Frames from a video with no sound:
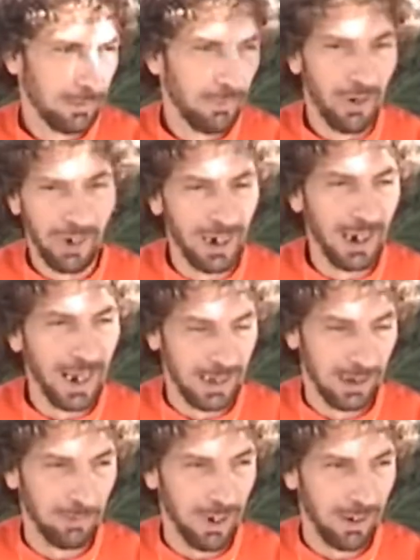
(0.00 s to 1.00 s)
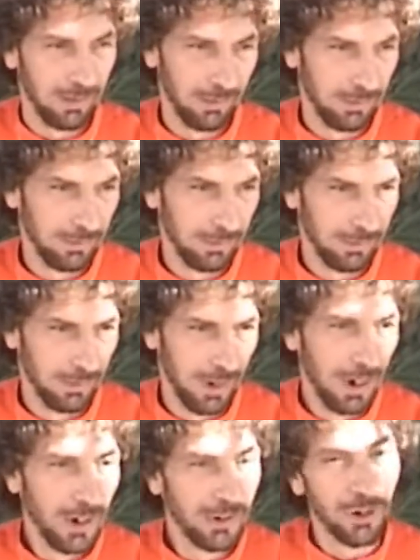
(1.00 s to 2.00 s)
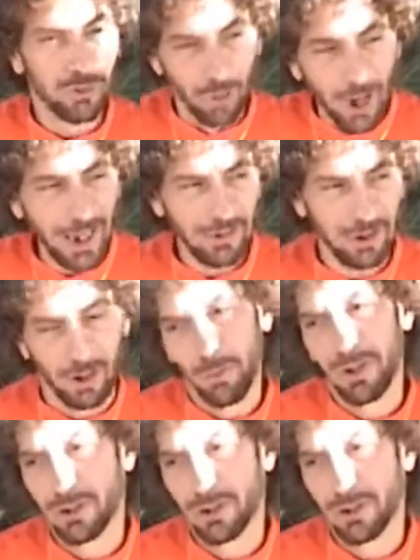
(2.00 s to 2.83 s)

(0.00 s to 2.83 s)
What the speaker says: Very enlightened man. The true answer will